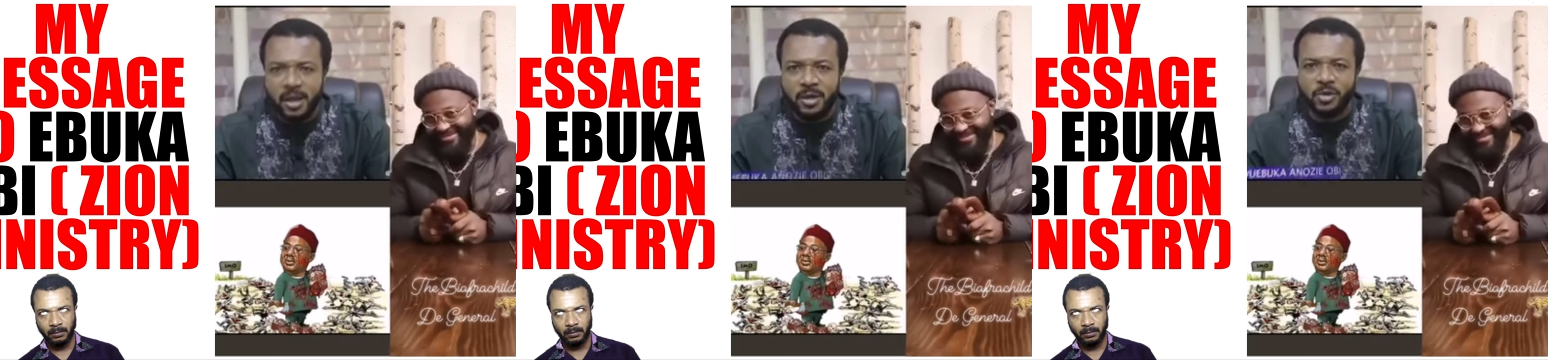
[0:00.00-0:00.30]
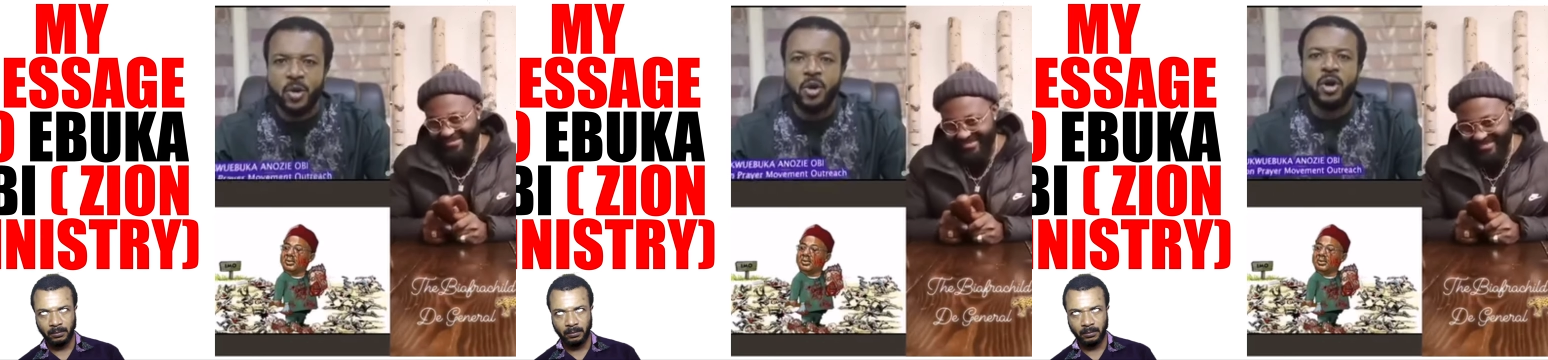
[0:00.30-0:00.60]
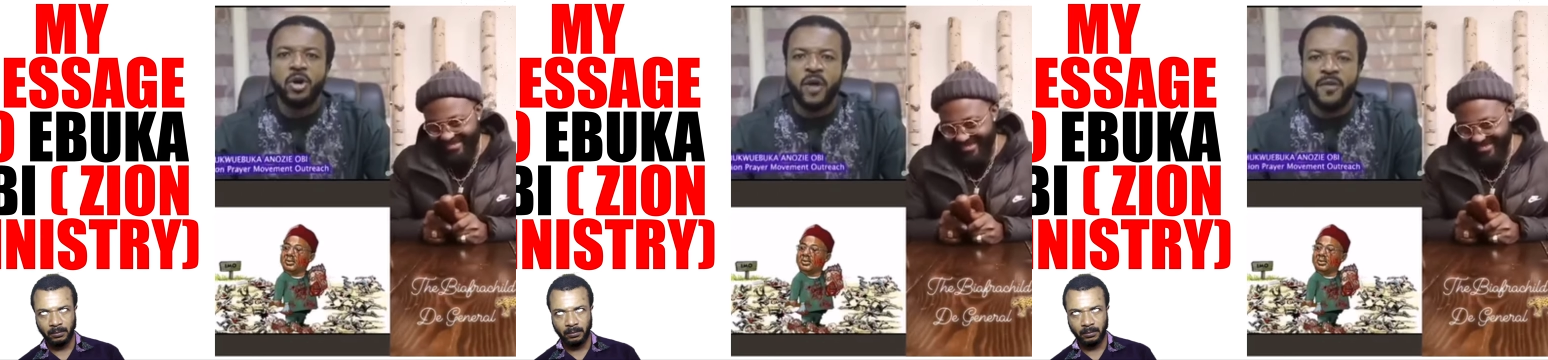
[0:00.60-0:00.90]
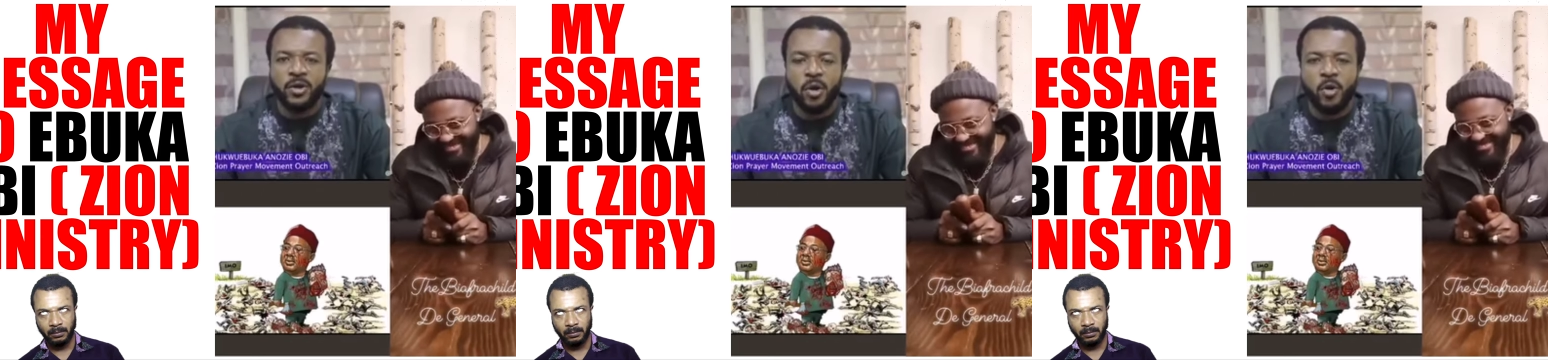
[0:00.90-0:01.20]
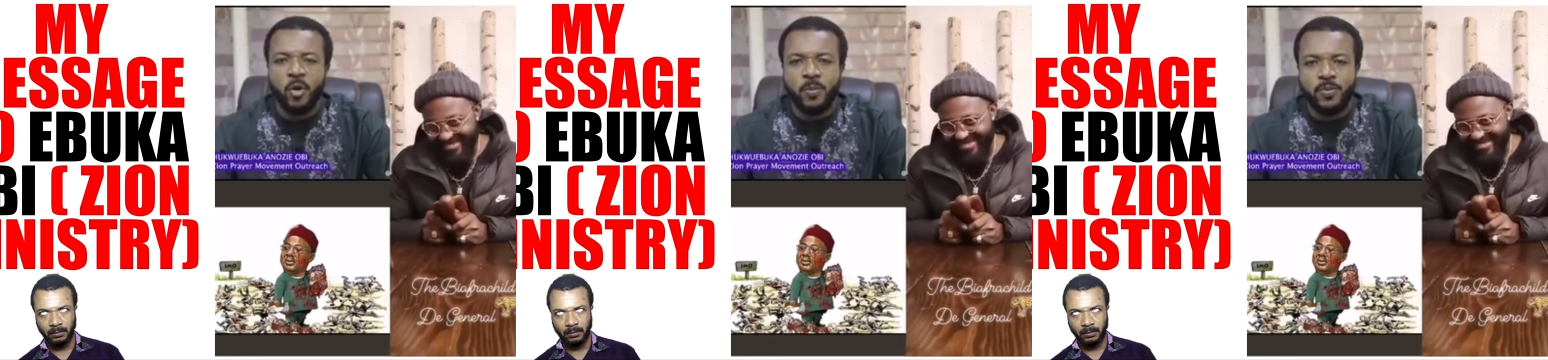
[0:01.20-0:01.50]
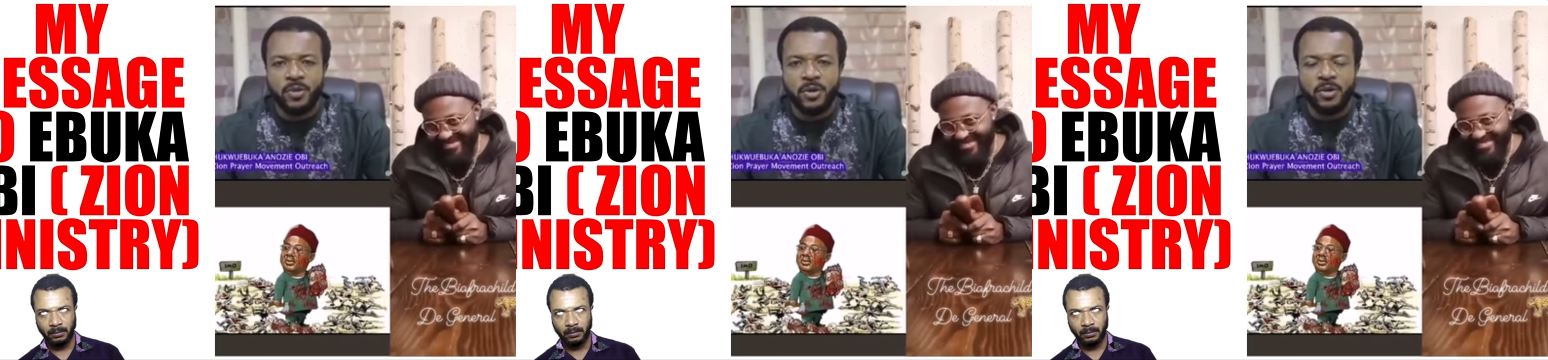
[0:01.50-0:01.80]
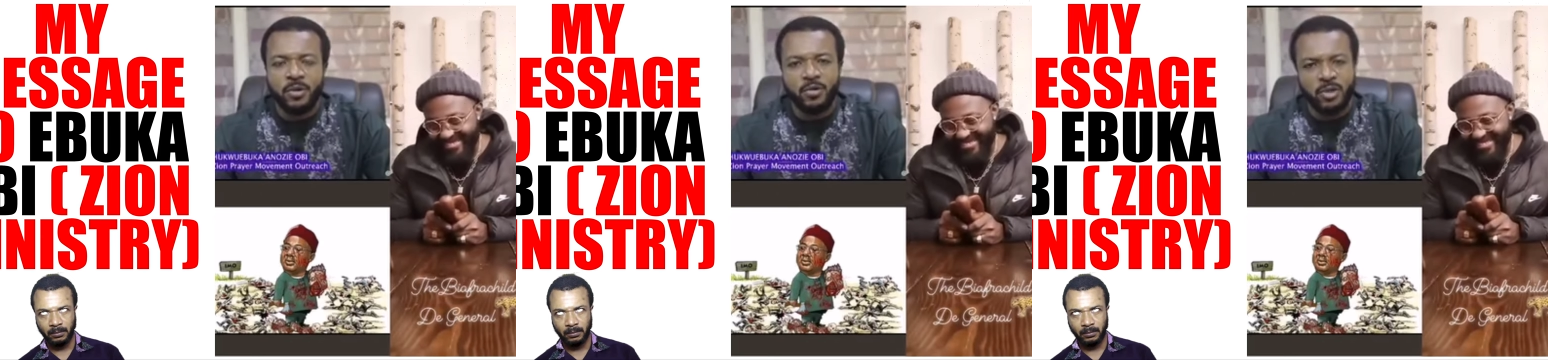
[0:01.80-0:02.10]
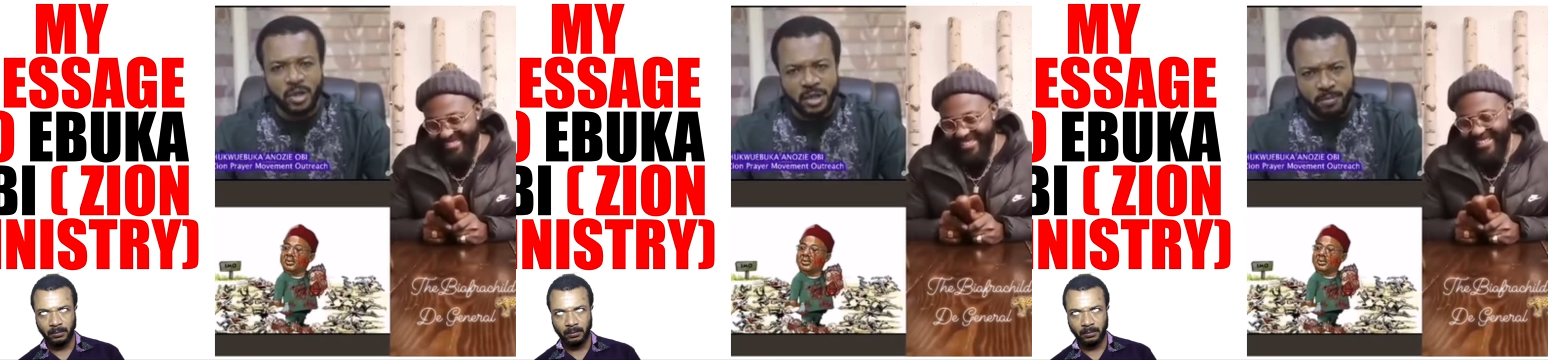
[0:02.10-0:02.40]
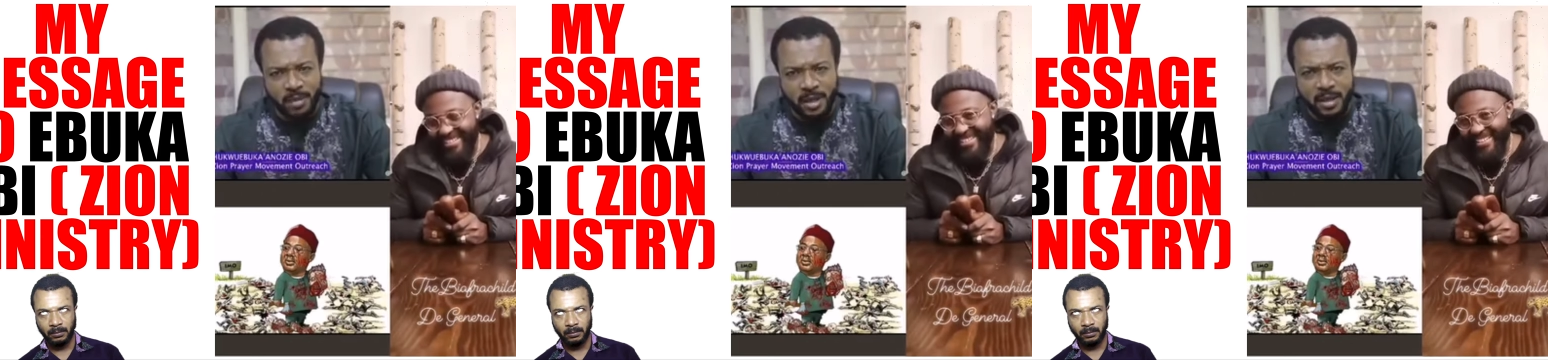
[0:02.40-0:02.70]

Speaker 1: So Governor Hope Uzodinma,